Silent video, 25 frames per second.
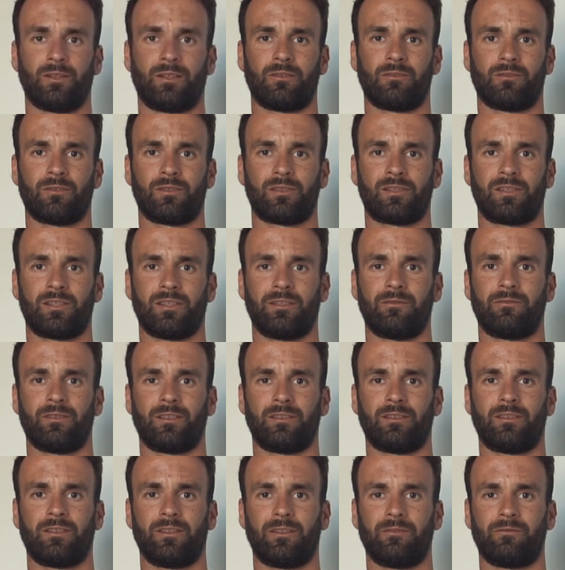because
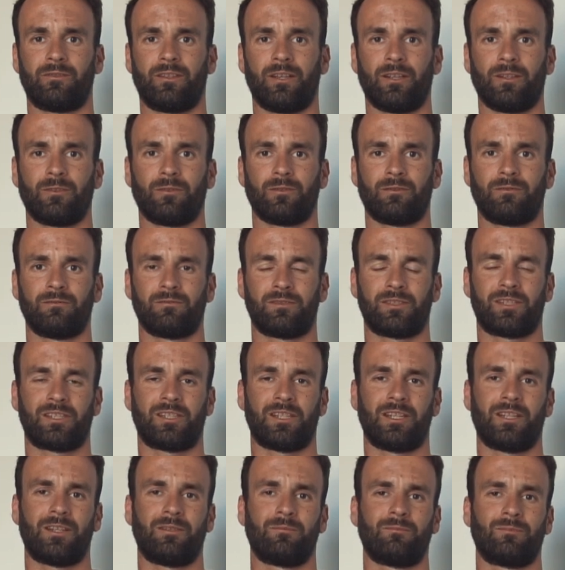even if they
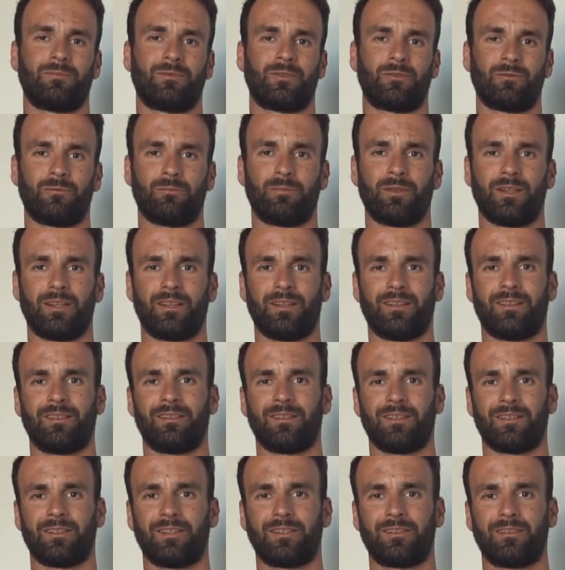seem to
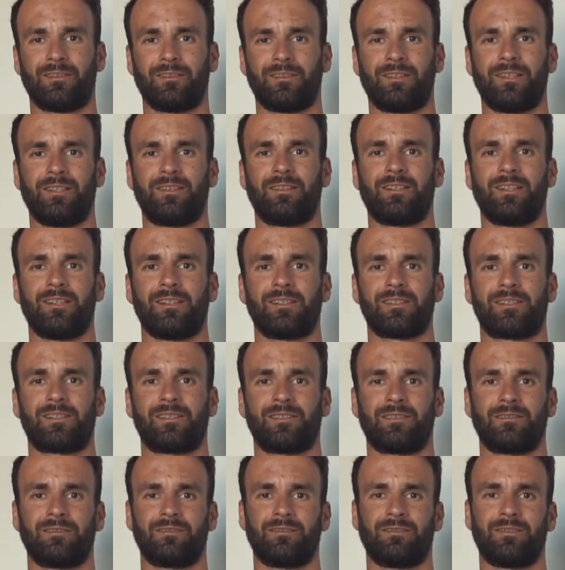be little
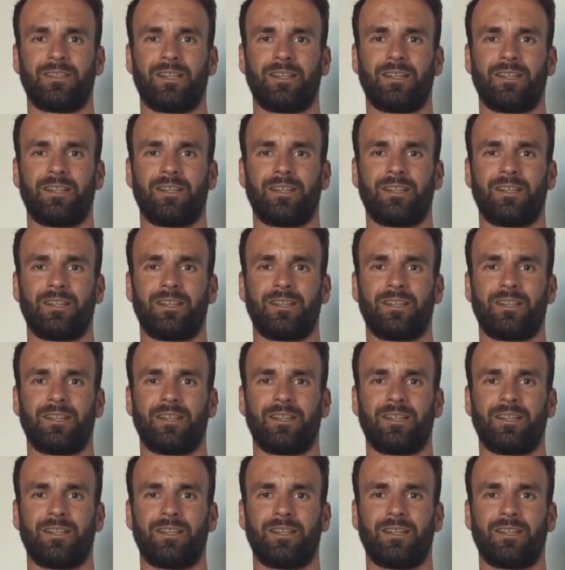details,